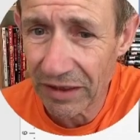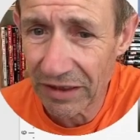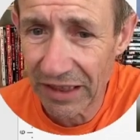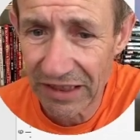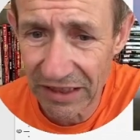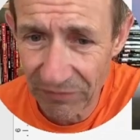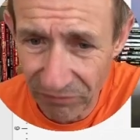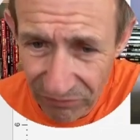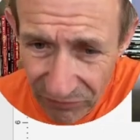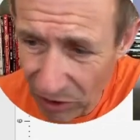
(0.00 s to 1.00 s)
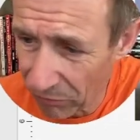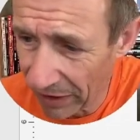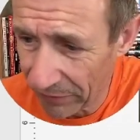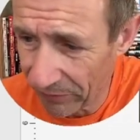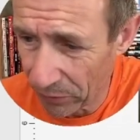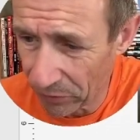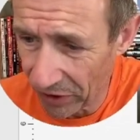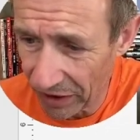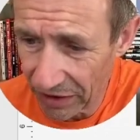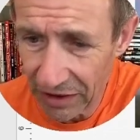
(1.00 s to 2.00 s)
And this is a great
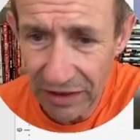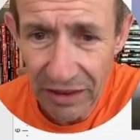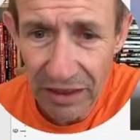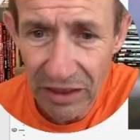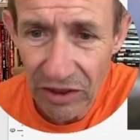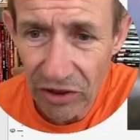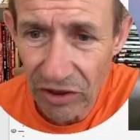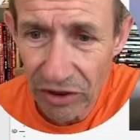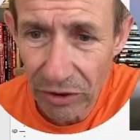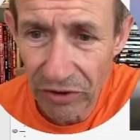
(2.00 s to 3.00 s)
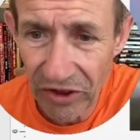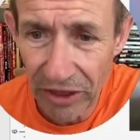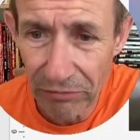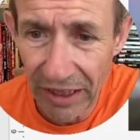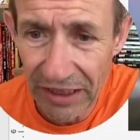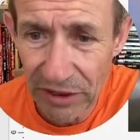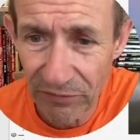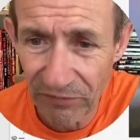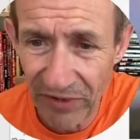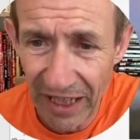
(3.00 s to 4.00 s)
filter. You can set the radius
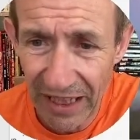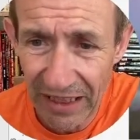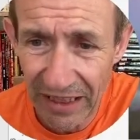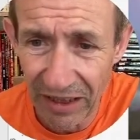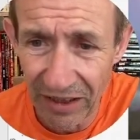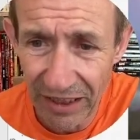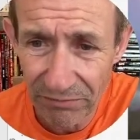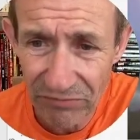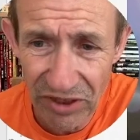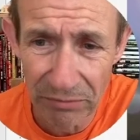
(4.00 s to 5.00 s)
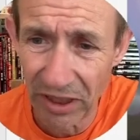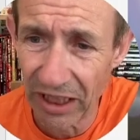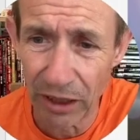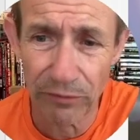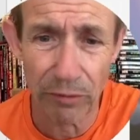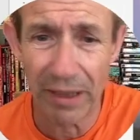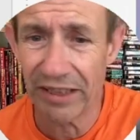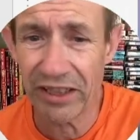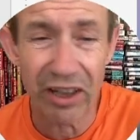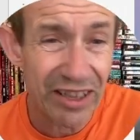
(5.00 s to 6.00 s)
fairly high, so I'm going to go for about
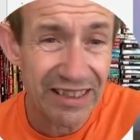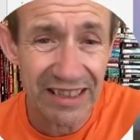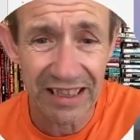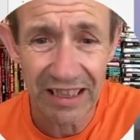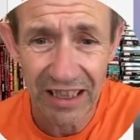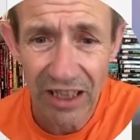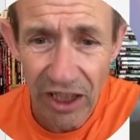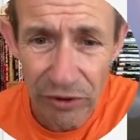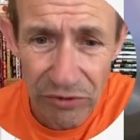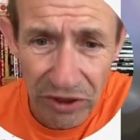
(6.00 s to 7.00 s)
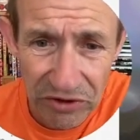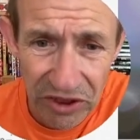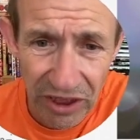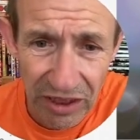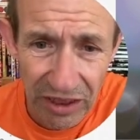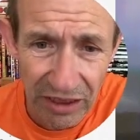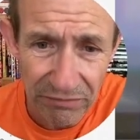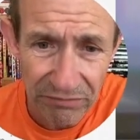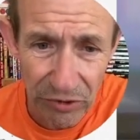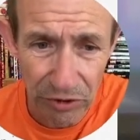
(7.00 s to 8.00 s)
90, and also circular.
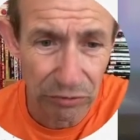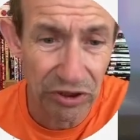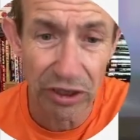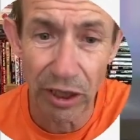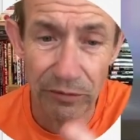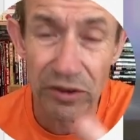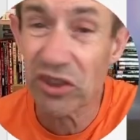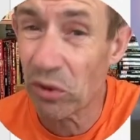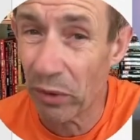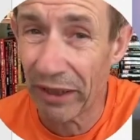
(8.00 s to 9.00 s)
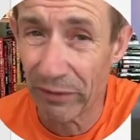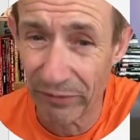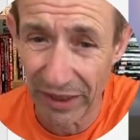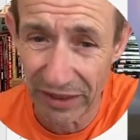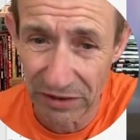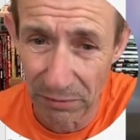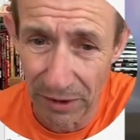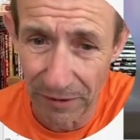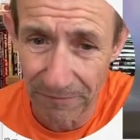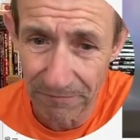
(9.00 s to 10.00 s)
You can also go for a square effect as
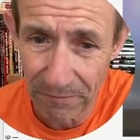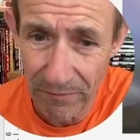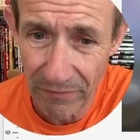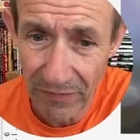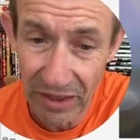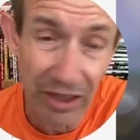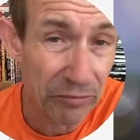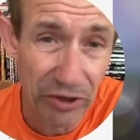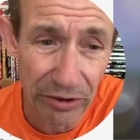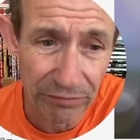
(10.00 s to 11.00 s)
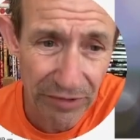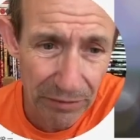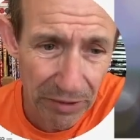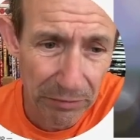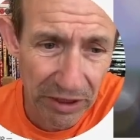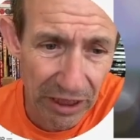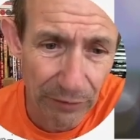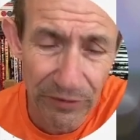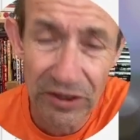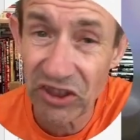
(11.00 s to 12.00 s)
well. Up to you. But I'm going to go
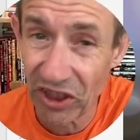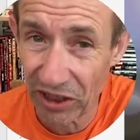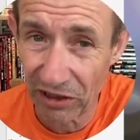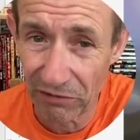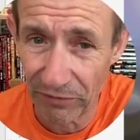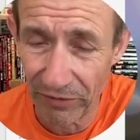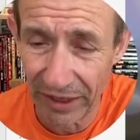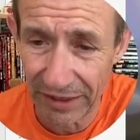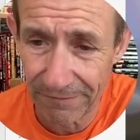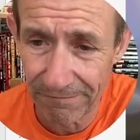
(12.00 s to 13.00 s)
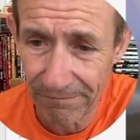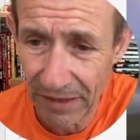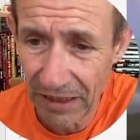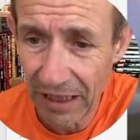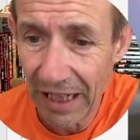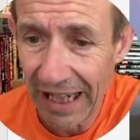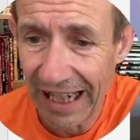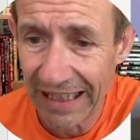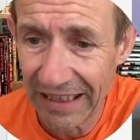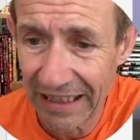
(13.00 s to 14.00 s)
for the circular effect
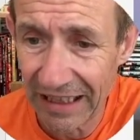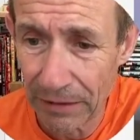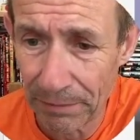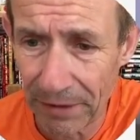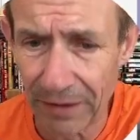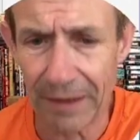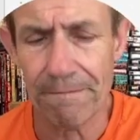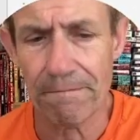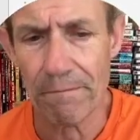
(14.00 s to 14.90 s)
and click apply.